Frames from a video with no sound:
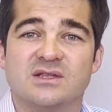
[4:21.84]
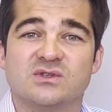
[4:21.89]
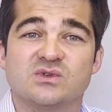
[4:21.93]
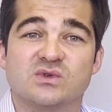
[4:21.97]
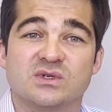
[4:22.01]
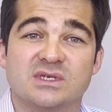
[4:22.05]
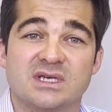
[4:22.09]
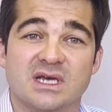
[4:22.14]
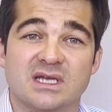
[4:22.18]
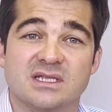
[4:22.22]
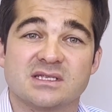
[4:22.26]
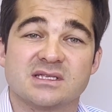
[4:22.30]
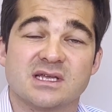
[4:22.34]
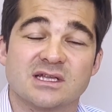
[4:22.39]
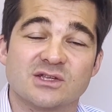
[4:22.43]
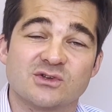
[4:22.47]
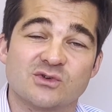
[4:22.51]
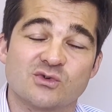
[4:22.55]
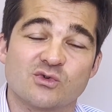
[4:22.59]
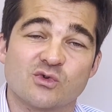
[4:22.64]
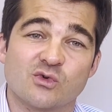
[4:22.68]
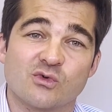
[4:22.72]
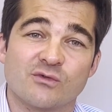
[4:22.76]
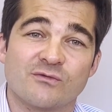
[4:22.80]
to get that
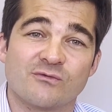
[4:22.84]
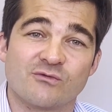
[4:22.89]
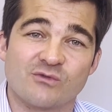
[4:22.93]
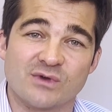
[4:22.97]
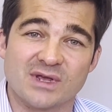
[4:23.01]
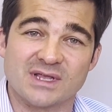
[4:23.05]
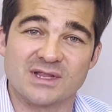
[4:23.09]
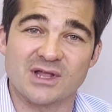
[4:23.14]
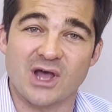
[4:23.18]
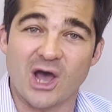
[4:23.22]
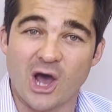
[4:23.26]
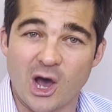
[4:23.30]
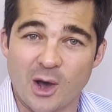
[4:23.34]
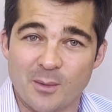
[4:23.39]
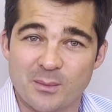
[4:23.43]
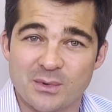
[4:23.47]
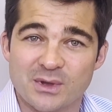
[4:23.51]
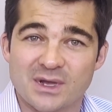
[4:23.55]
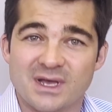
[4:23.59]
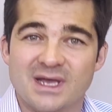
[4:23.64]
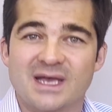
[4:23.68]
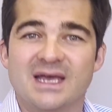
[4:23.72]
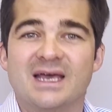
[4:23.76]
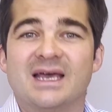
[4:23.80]
growth rate up.
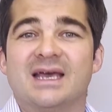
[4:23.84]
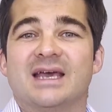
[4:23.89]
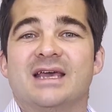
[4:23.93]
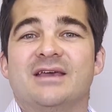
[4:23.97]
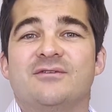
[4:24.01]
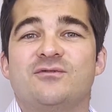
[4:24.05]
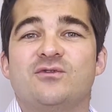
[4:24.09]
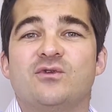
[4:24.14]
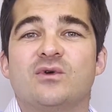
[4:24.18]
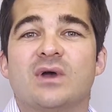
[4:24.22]
If